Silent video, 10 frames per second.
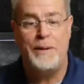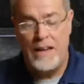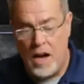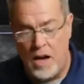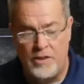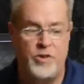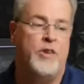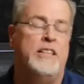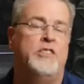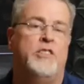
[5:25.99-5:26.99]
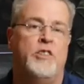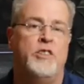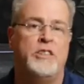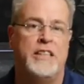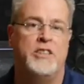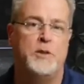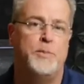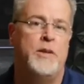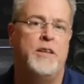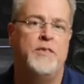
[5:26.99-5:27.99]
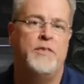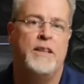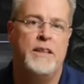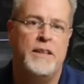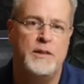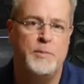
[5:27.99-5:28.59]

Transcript: beyond Grace Church and just part of a uh,